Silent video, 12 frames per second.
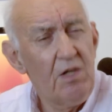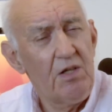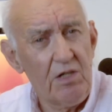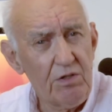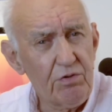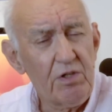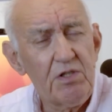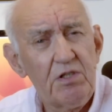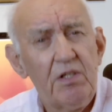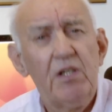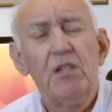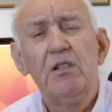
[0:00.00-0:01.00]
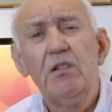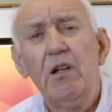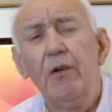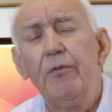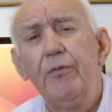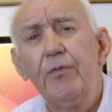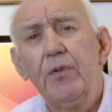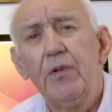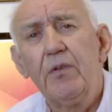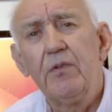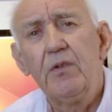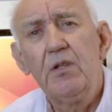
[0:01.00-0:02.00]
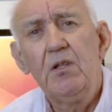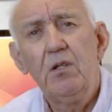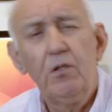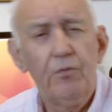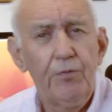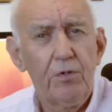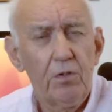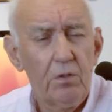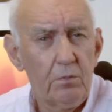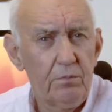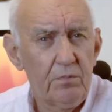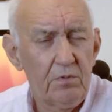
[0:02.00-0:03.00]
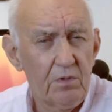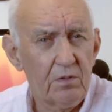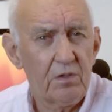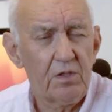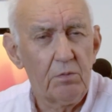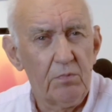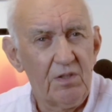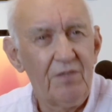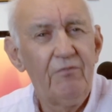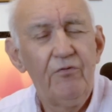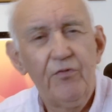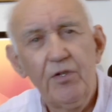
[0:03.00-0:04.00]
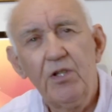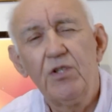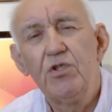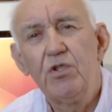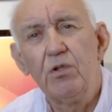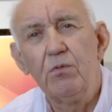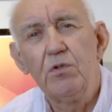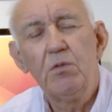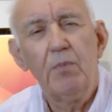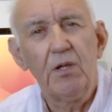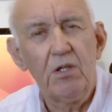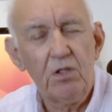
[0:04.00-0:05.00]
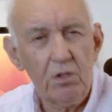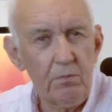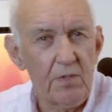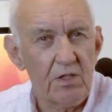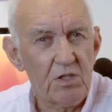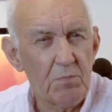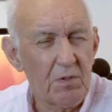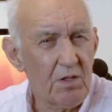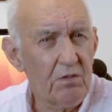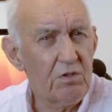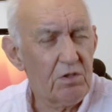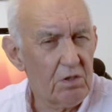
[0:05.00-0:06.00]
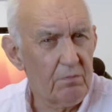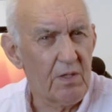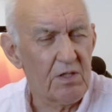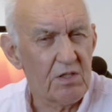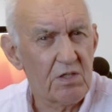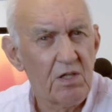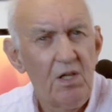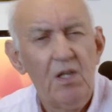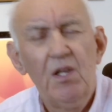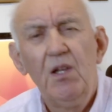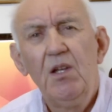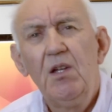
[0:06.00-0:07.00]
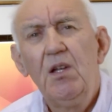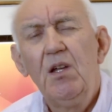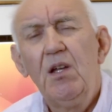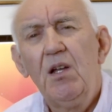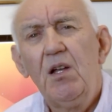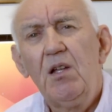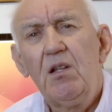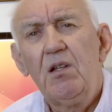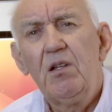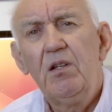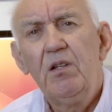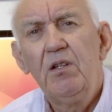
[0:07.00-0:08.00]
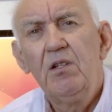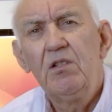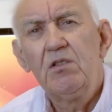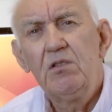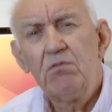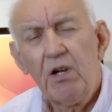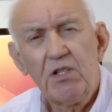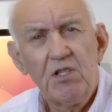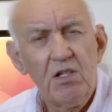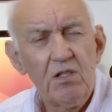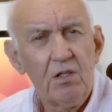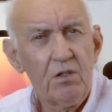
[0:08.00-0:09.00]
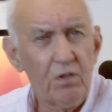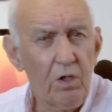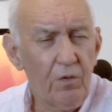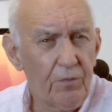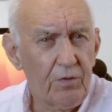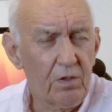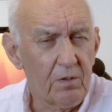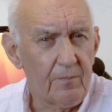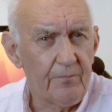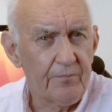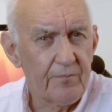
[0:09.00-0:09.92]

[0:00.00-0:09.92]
Interestingly enough, the Ofcom document invites you to make comments, but those comments are directed at Ofcom.